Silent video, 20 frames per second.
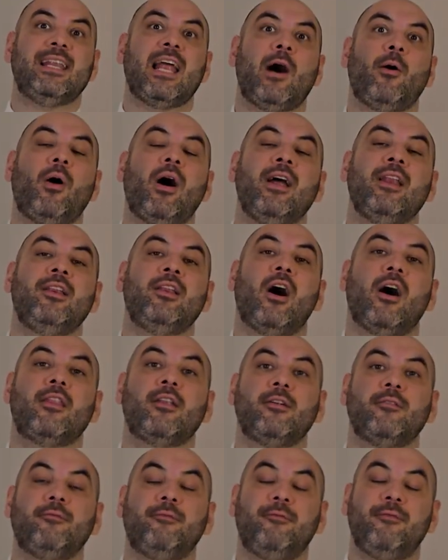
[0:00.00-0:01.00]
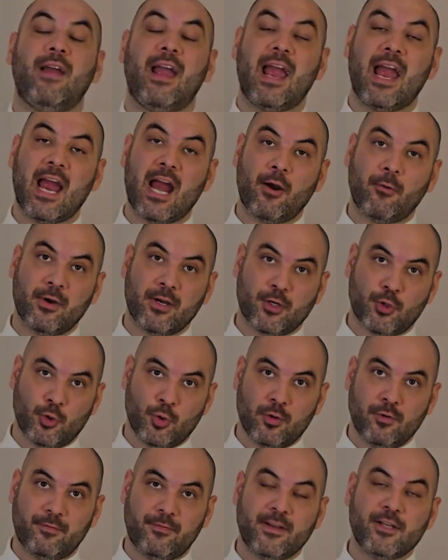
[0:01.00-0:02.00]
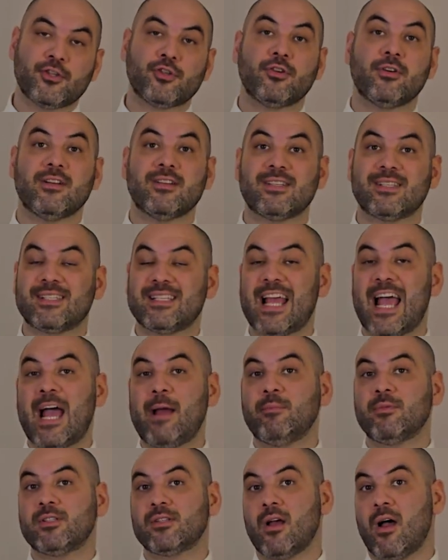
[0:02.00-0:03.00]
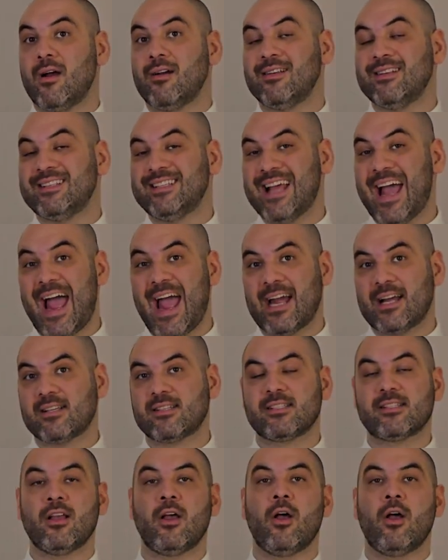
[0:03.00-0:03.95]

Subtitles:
Now, another very cool feature is Samsung DeX.